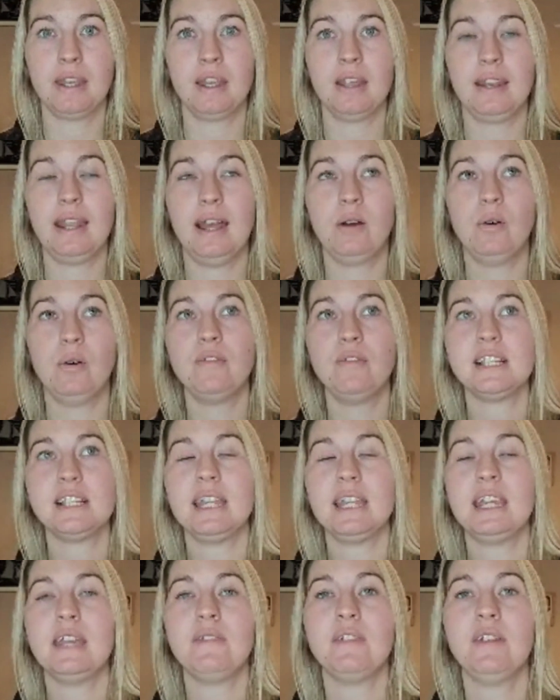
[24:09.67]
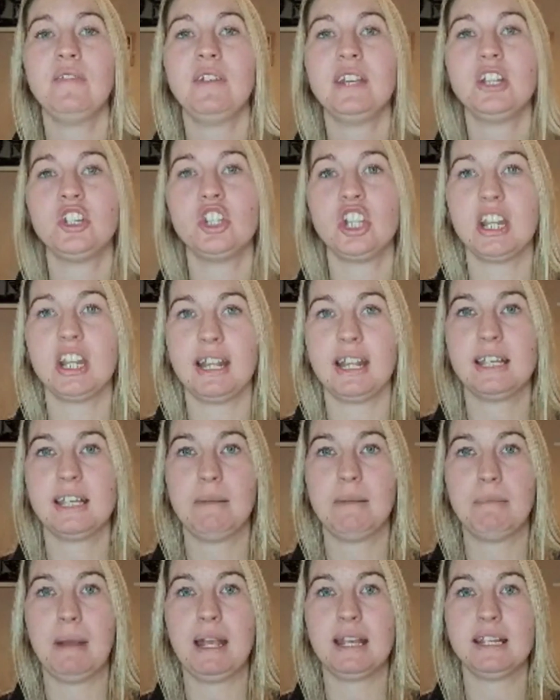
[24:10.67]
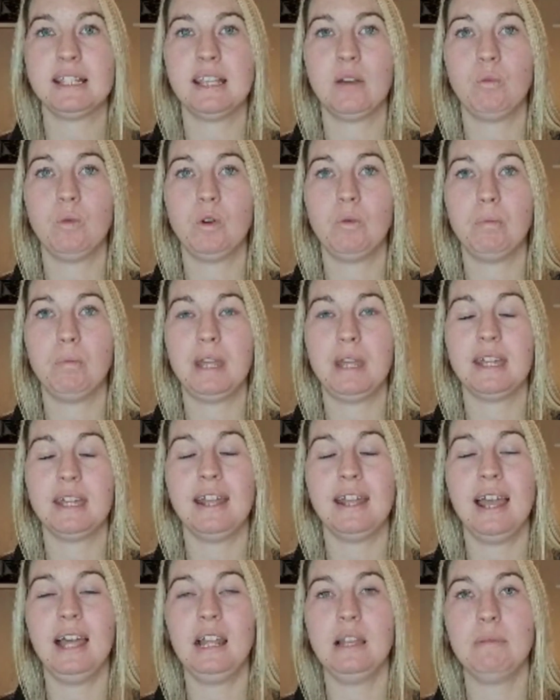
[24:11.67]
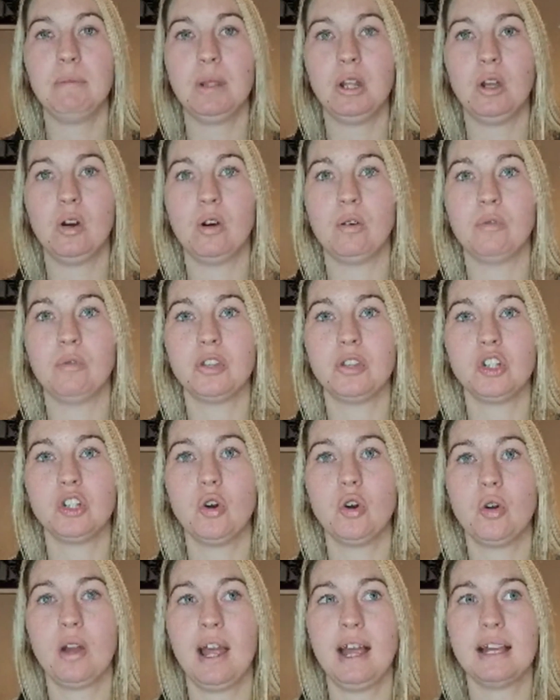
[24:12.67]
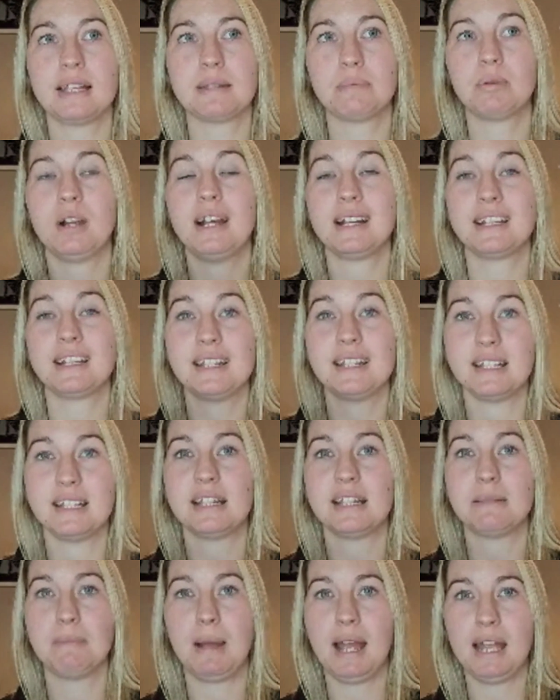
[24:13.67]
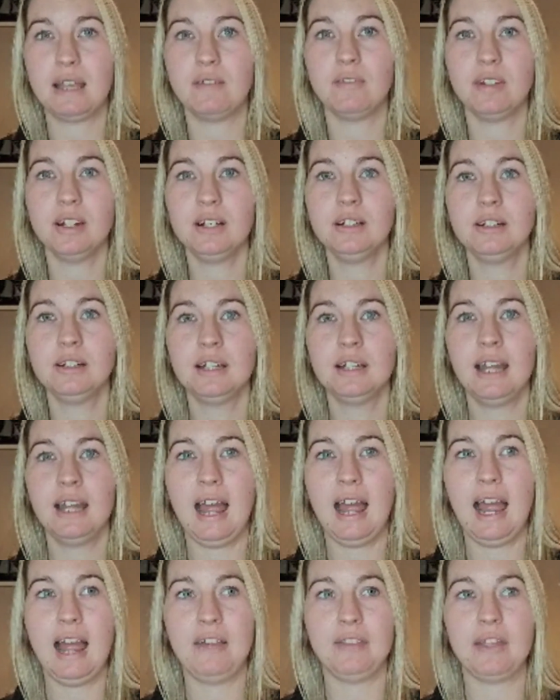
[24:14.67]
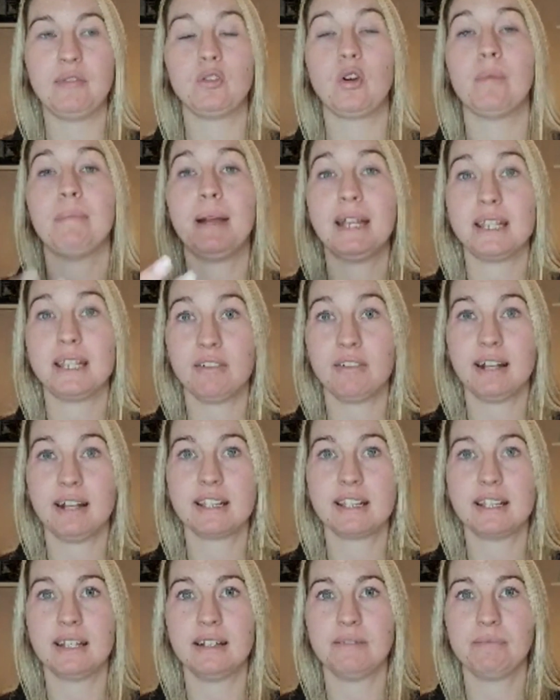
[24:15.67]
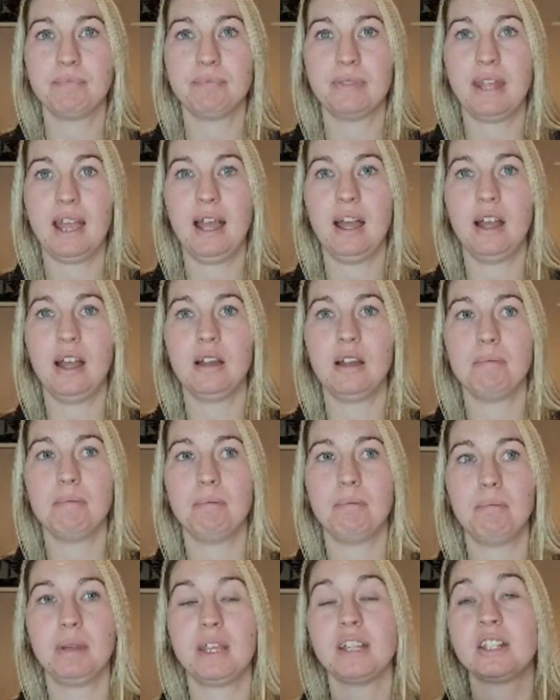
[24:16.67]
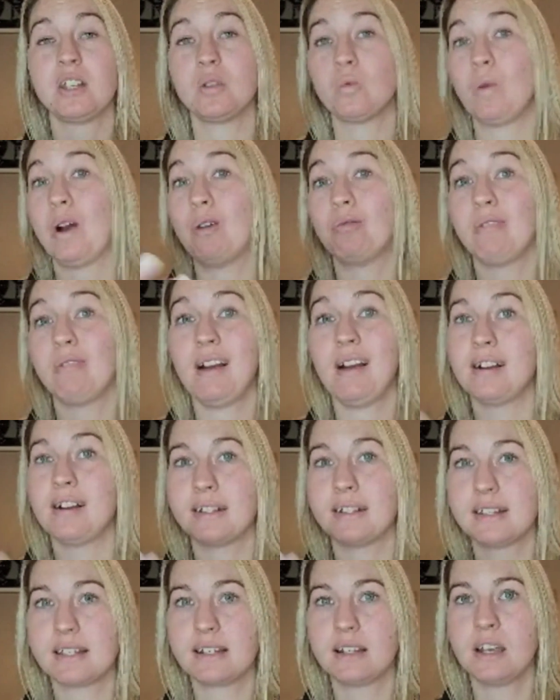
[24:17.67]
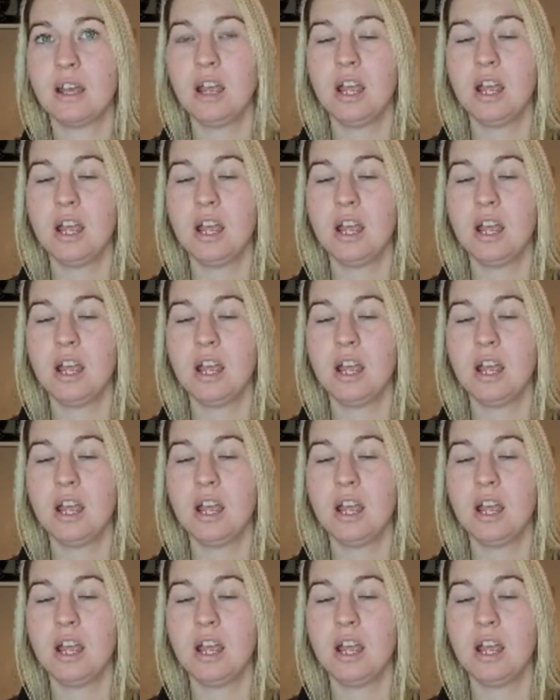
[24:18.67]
Now, obviously, even if it is genetic based, there will be an element of the dog has practiced this behaviour and they've got better at it because it's well rehearsed.